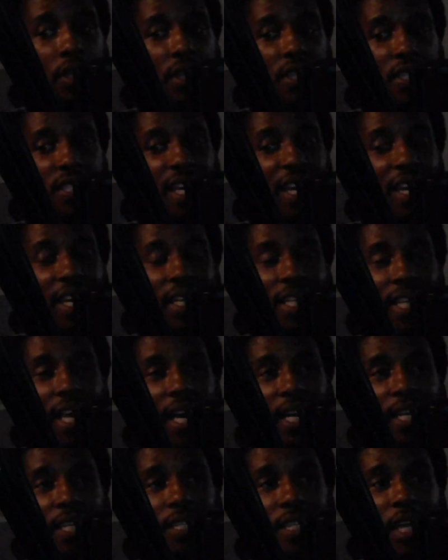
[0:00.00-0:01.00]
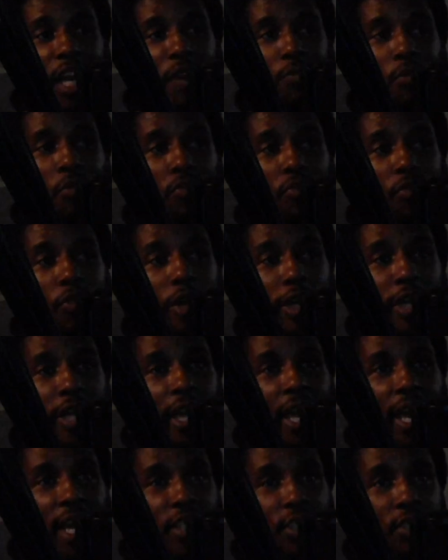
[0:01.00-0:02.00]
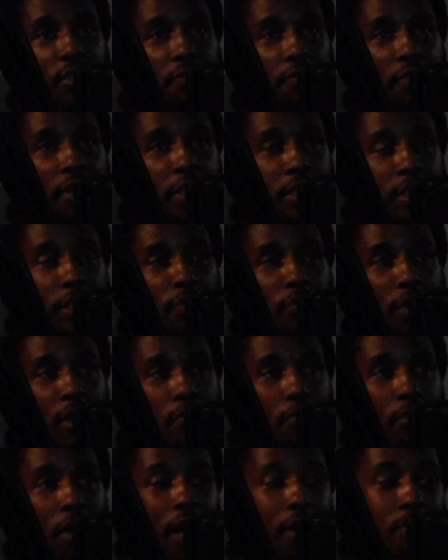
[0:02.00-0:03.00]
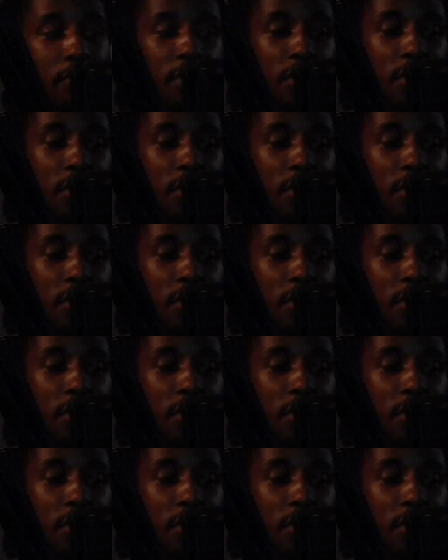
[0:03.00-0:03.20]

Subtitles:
take a lot of time avoiding actually fixing the main problems because